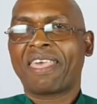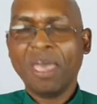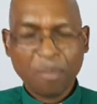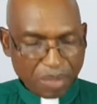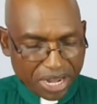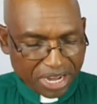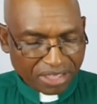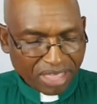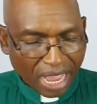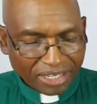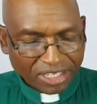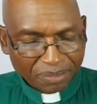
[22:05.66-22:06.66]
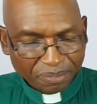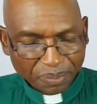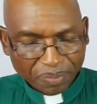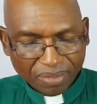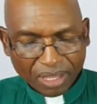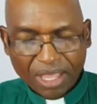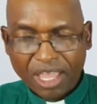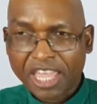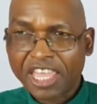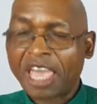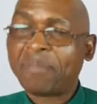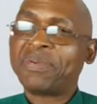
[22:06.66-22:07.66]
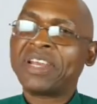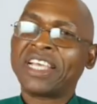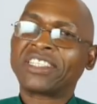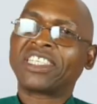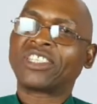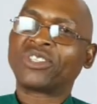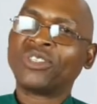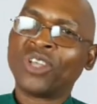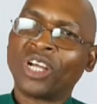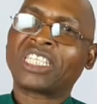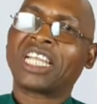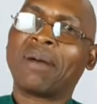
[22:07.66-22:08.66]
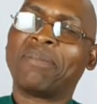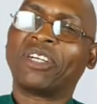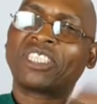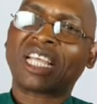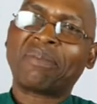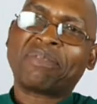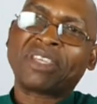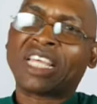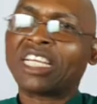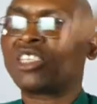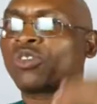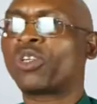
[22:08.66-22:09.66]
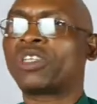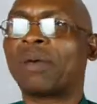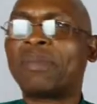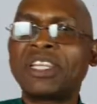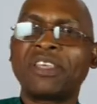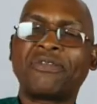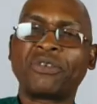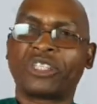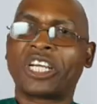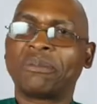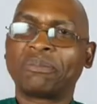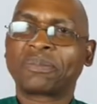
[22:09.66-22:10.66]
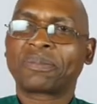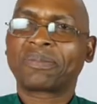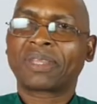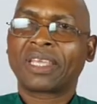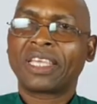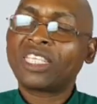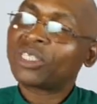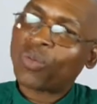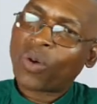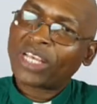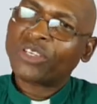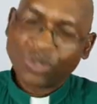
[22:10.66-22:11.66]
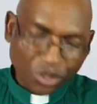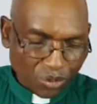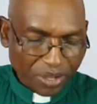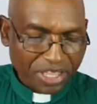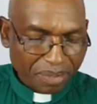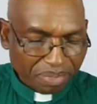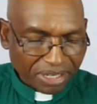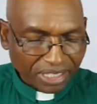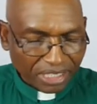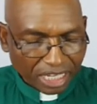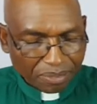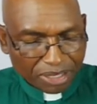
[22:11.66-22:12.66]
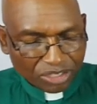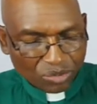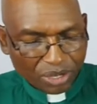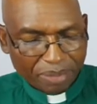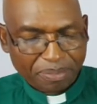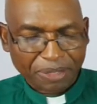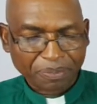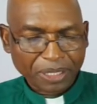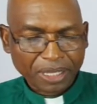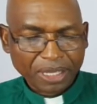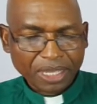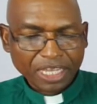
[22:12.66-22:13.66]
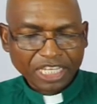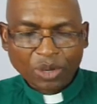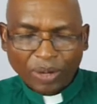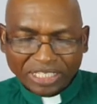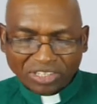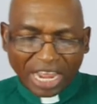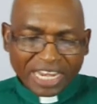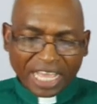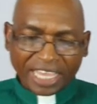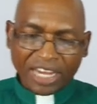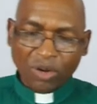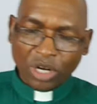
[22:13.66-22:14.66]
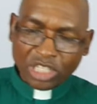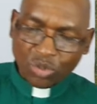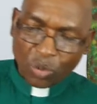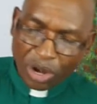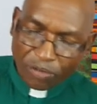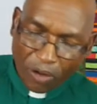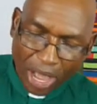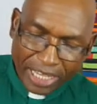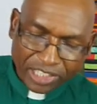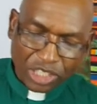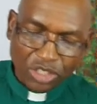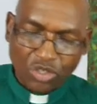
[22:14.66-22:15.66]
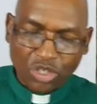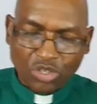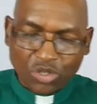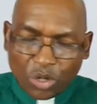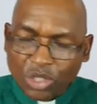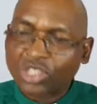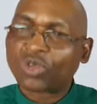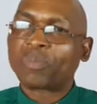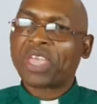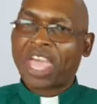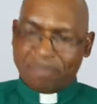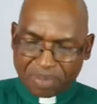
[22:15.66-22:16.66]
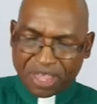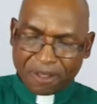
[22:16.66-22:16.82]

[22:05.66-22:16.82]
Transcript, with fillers: Meaning that happiness is not about something that is going to happen in the future. It's what you do in the present that makes you happy. He was right again. God's will for us is to choose to be happy.